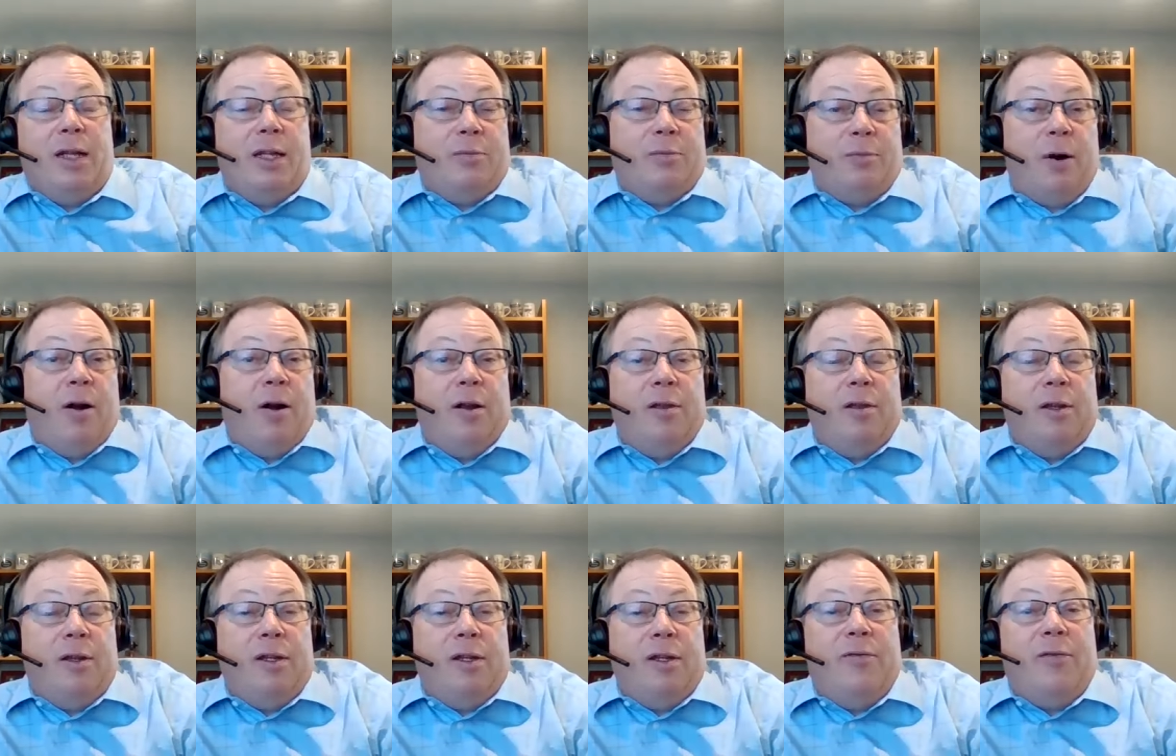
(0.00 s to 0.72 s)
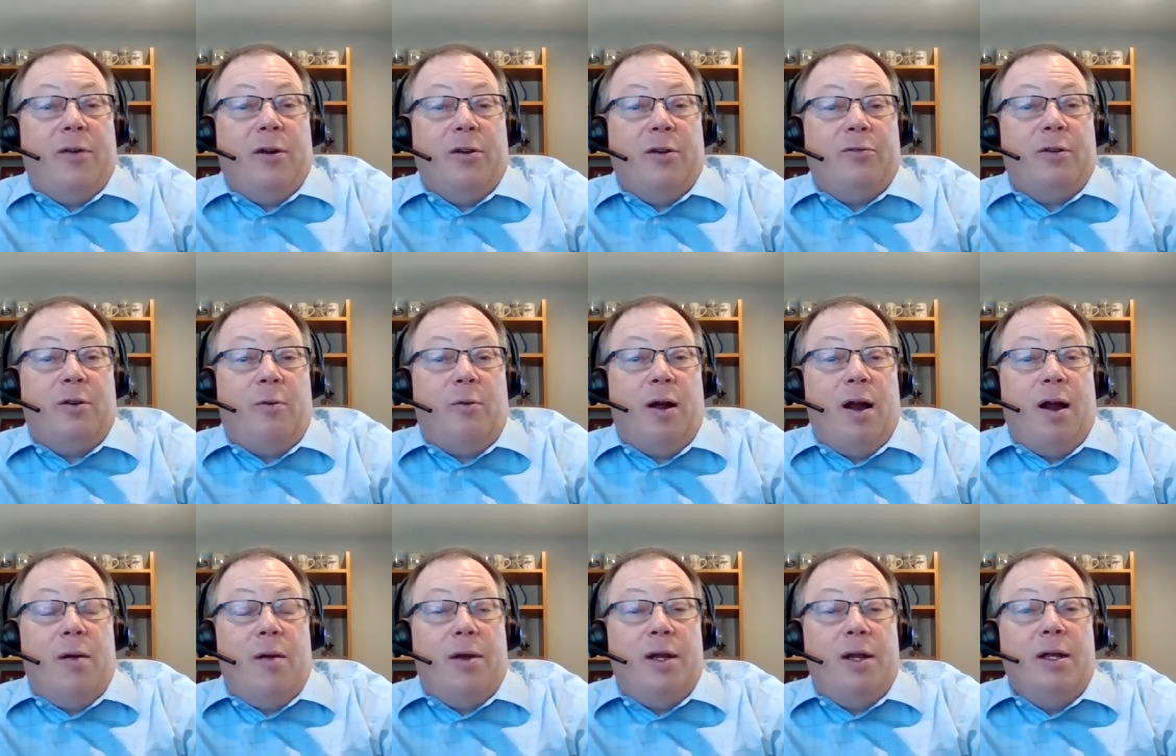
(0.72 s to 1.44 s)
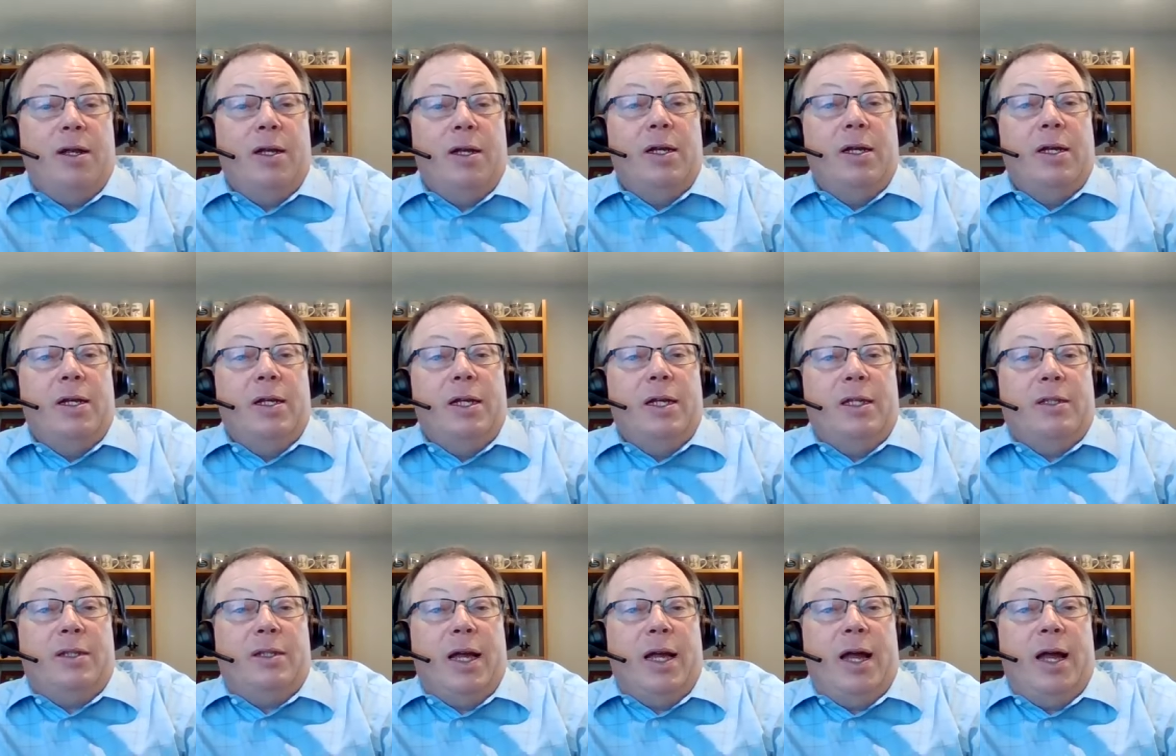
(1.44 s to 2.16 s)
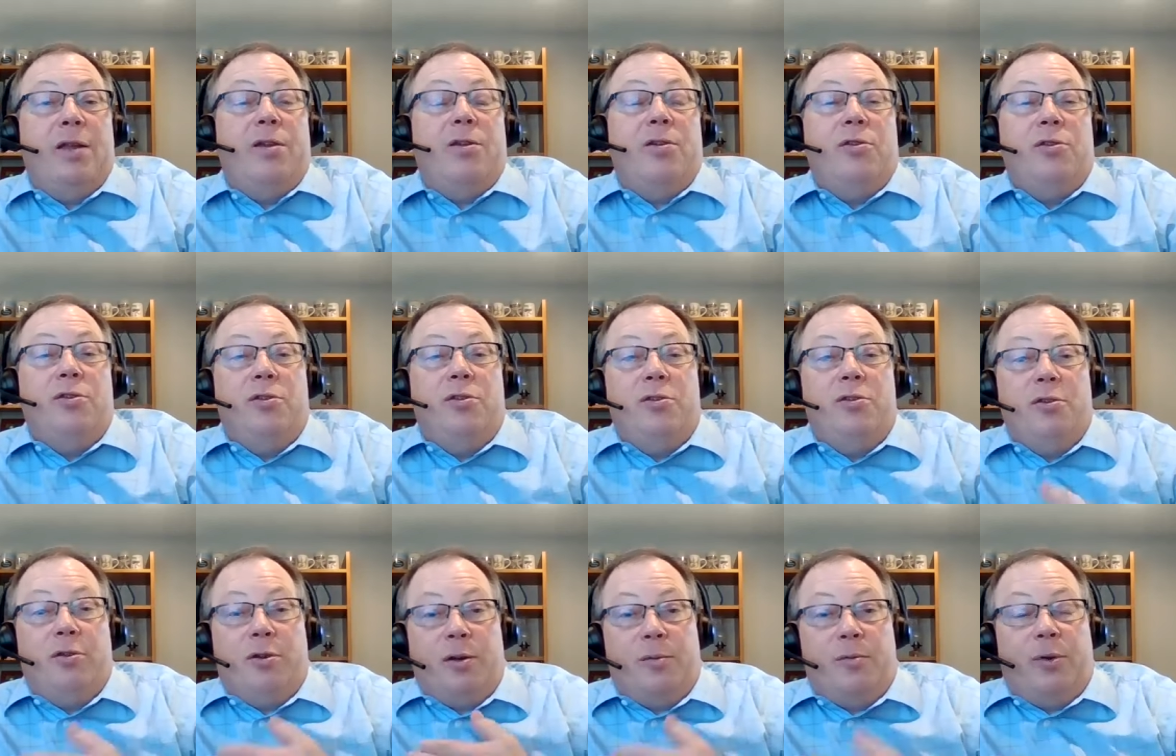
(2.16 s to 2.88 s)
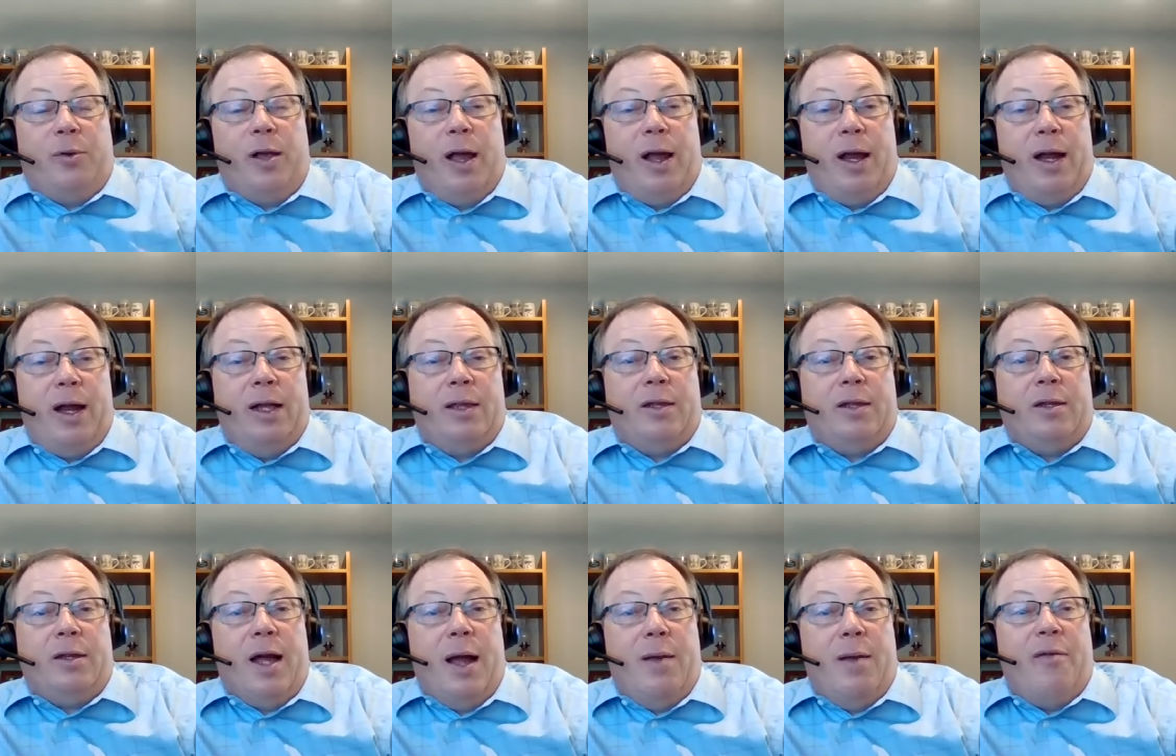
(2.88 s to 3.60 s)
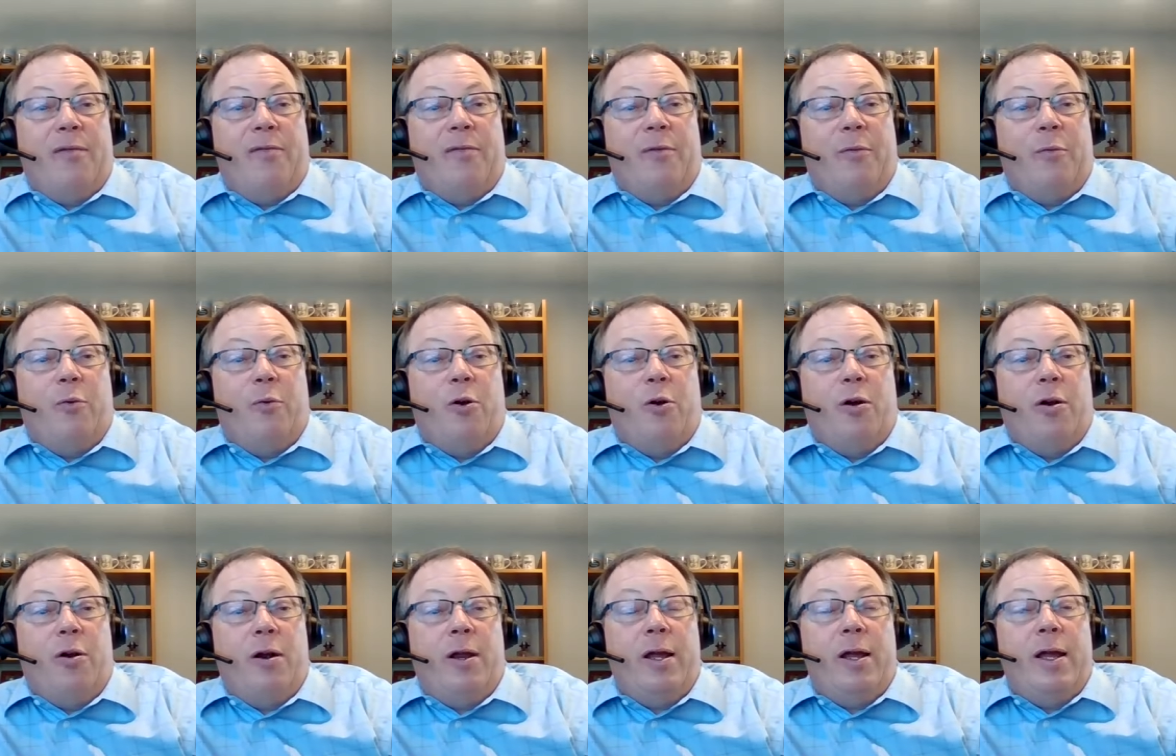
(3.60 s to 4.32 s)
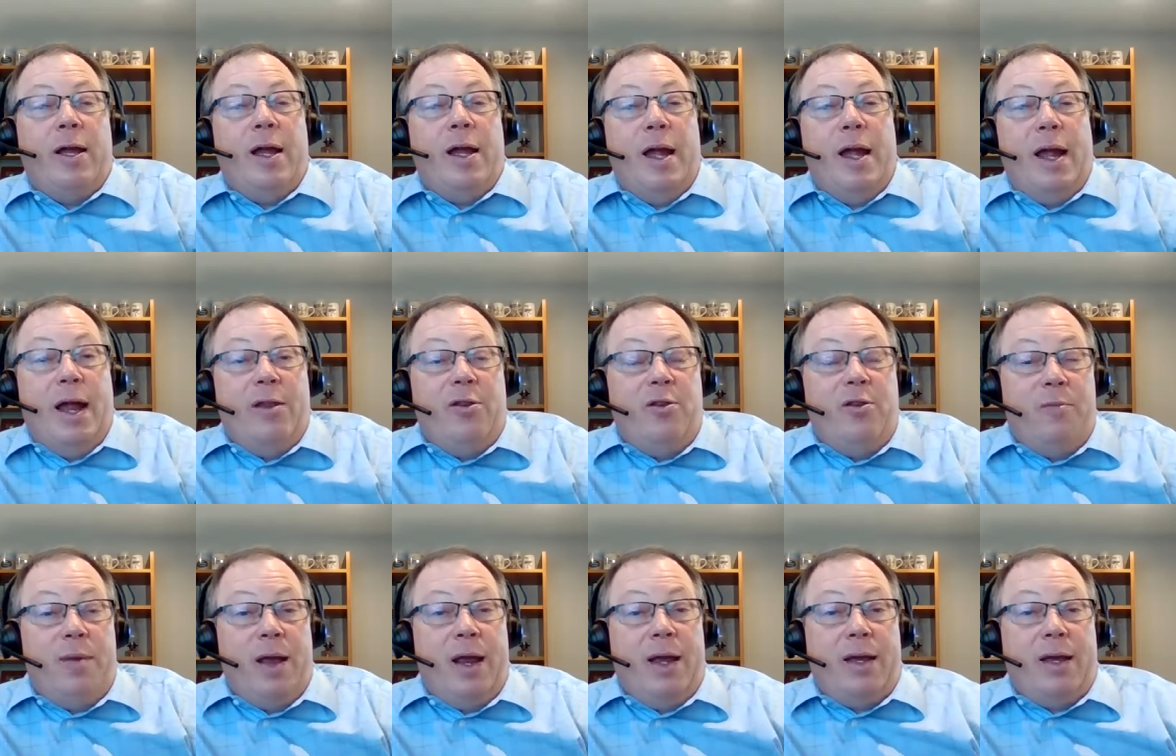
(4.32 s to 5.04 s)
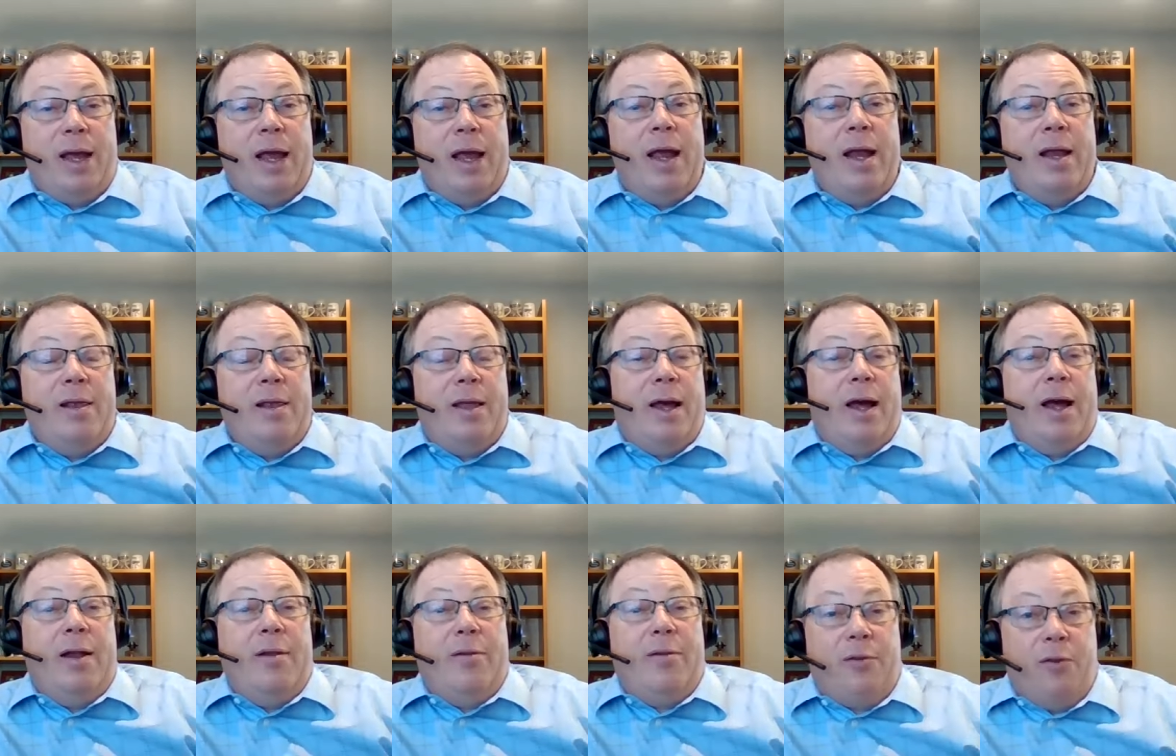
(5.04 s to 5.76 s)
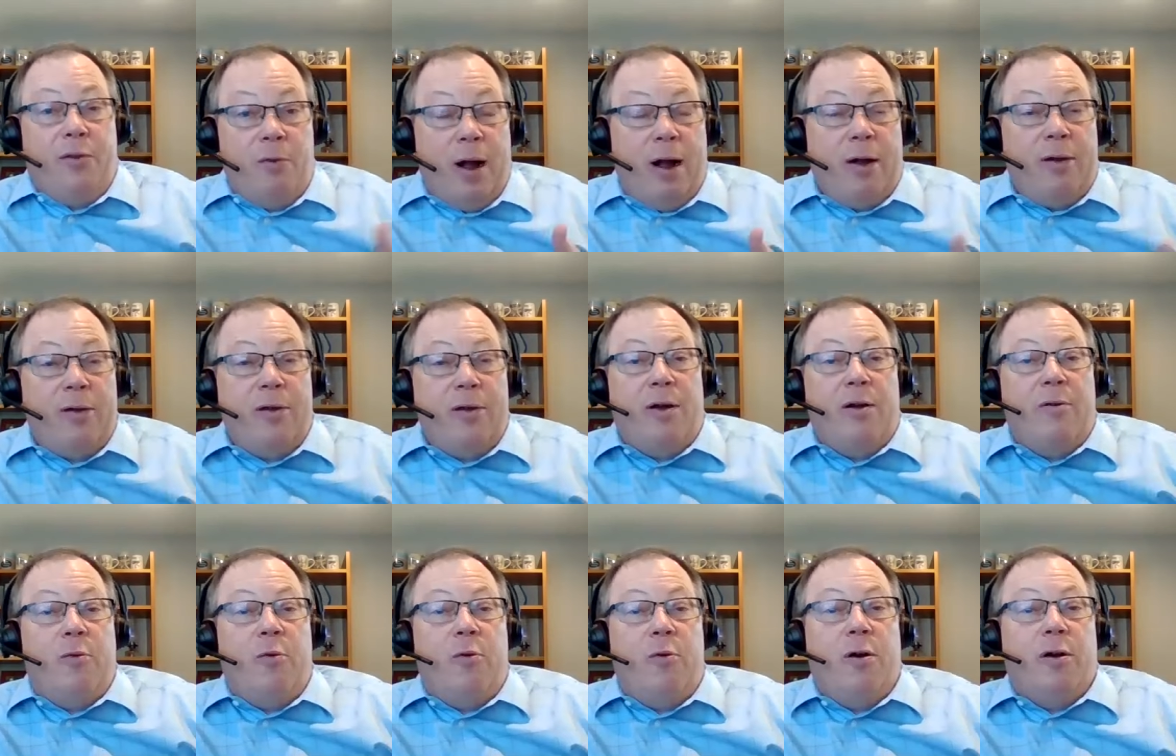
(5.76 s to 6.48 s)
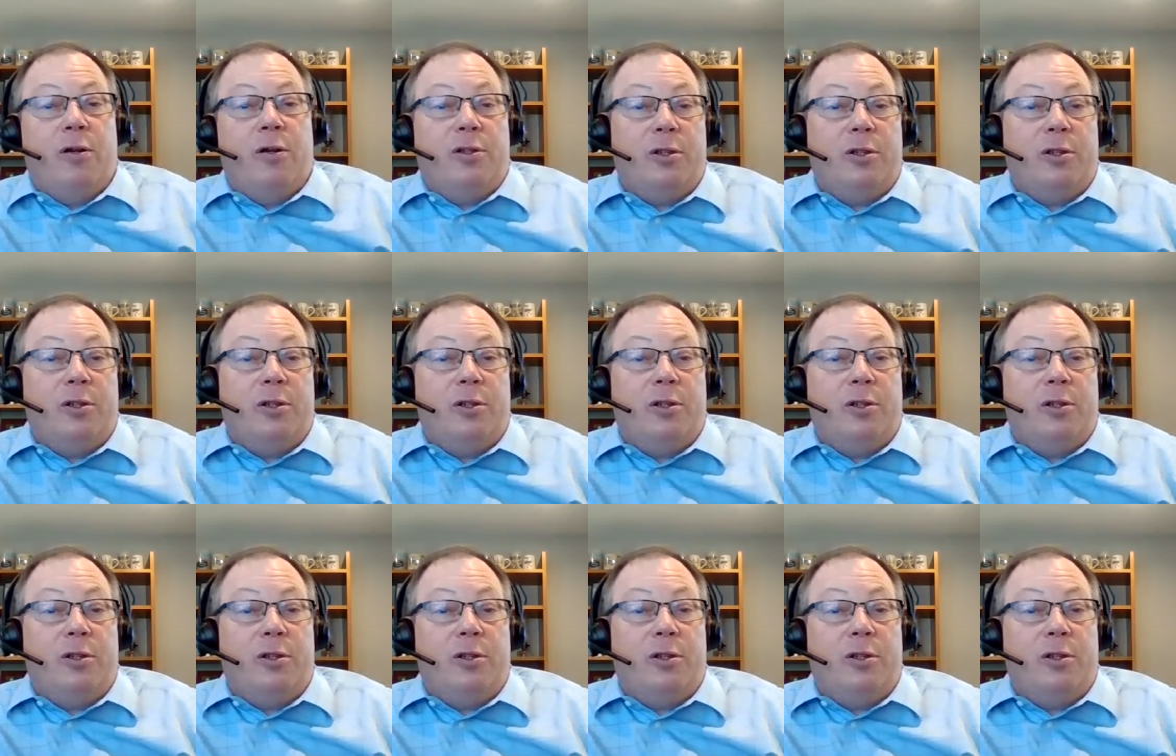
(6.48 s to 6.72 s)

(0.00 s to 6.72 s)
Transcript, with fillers: That's part of the DFARS requirement, is that you're compliant at the time of award, and you maintain that throughout award.